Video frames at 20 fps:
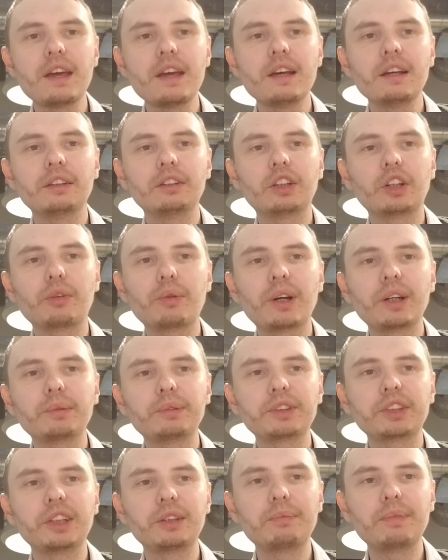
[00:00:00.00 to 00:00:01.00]
The
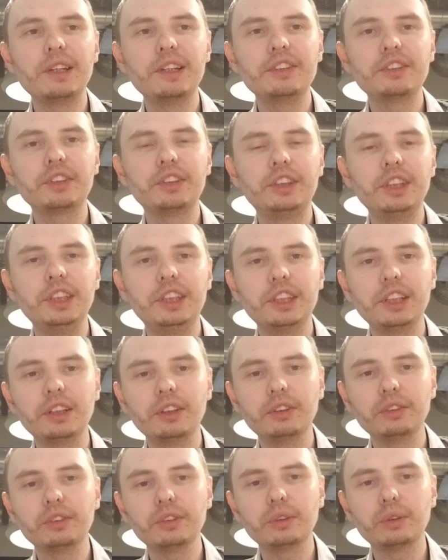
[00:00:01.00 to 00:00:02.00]
requirements can be either
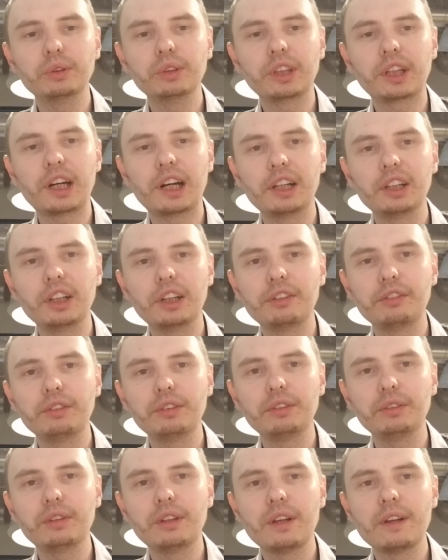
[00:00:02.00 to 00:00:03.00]
detailed on a high
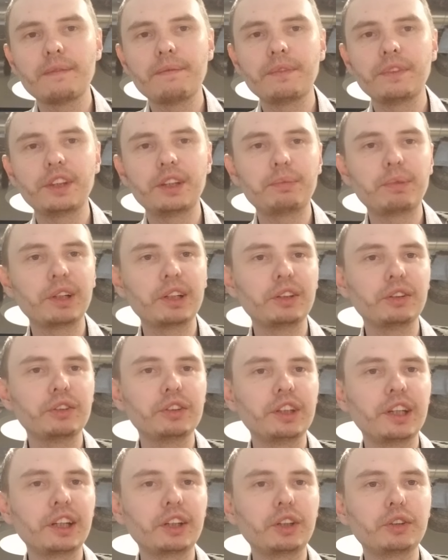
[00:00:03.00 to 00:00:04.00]
level, depending on the
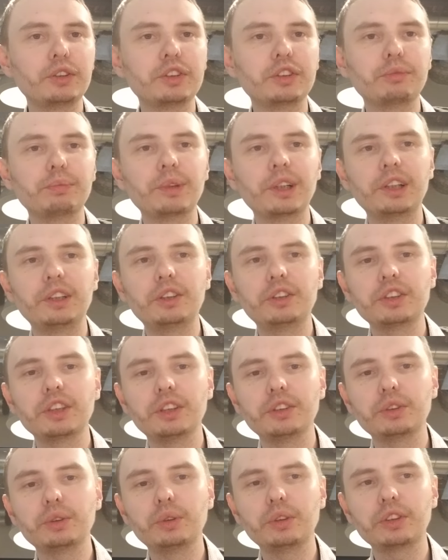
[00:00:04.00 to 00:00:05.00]
accuracy of planning
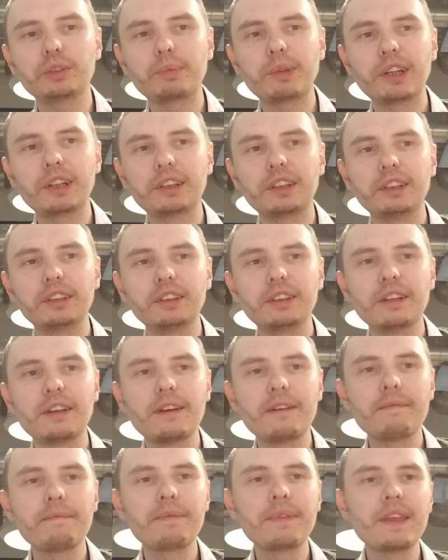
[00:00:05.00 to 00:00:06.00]
results you're expecting.
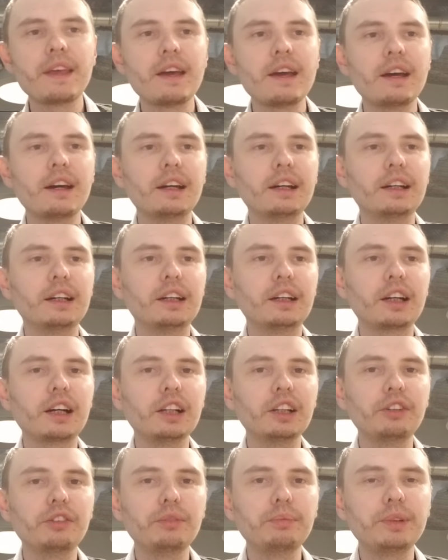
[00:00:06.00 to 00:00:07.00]

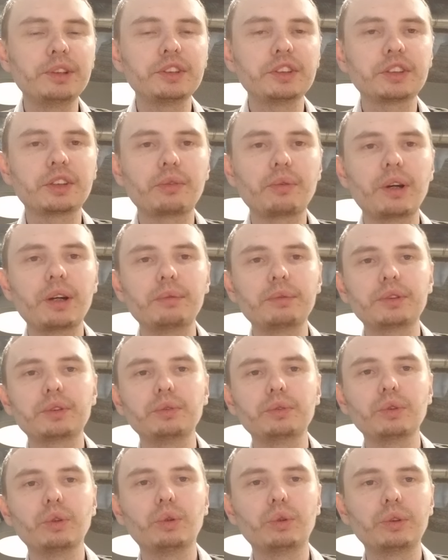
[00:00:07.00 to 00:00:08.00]
High-level business requirements
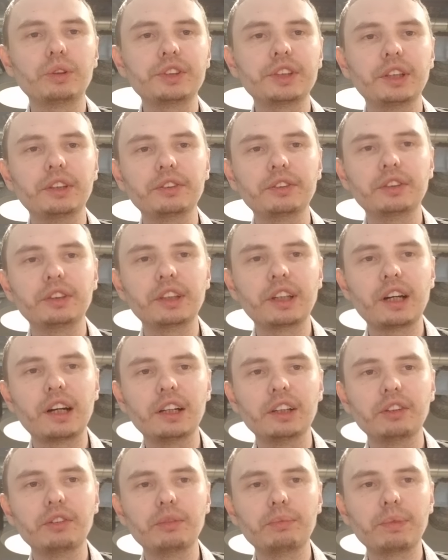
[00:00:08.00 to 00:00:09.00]
will all result in
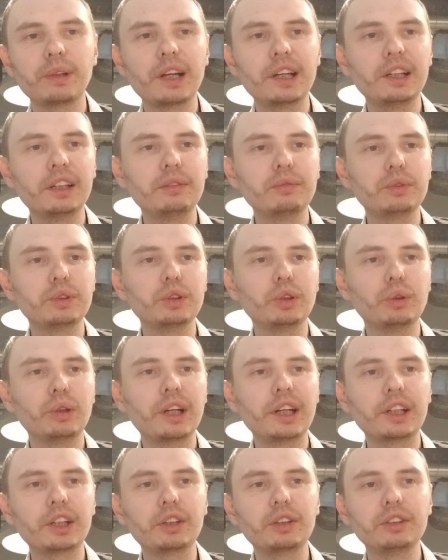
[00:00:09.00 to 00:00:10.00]
high-level planning with low
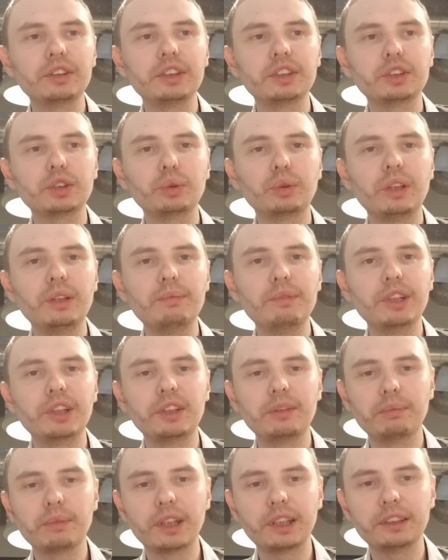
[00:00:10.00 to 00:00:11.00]
accuracy, so keep that
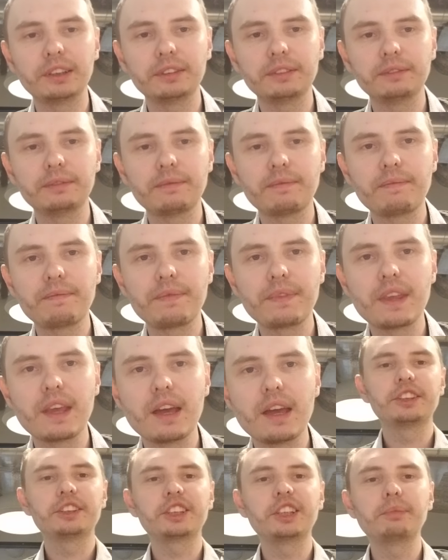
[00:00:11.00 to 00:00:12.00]
in mind.
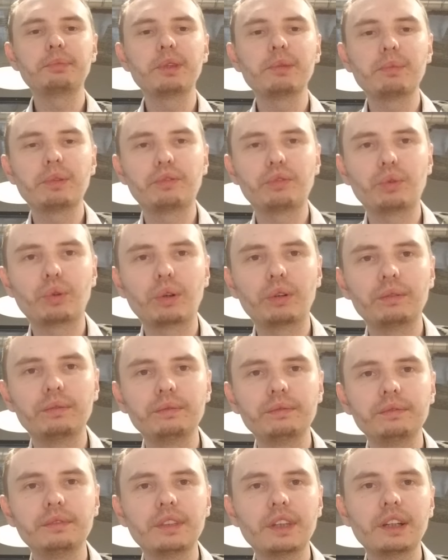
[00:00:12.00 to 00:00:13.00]
Step number 4.
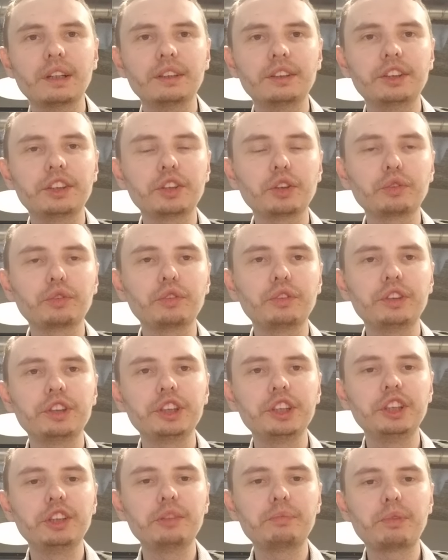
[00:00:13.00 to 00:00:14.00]
The software
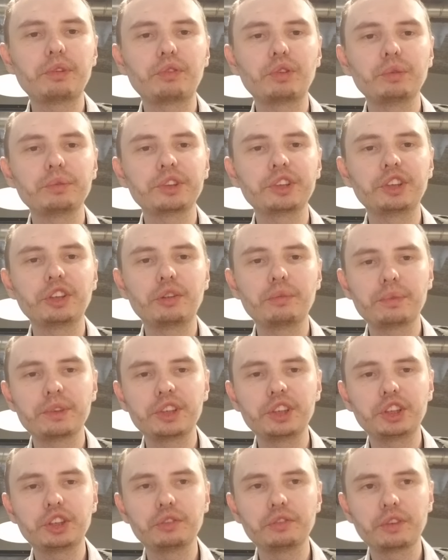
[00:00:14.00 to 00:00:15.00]
engineer performs the
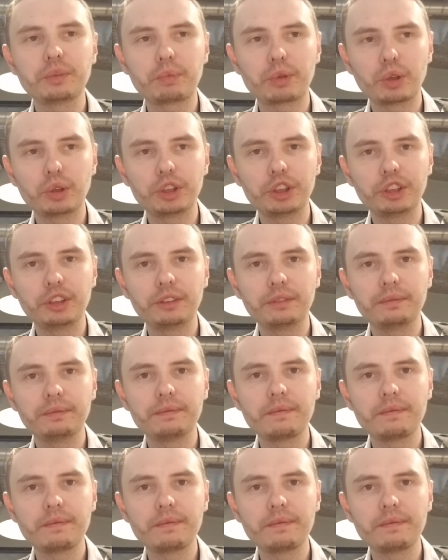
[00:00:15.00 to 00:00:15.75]
decomposition of the project.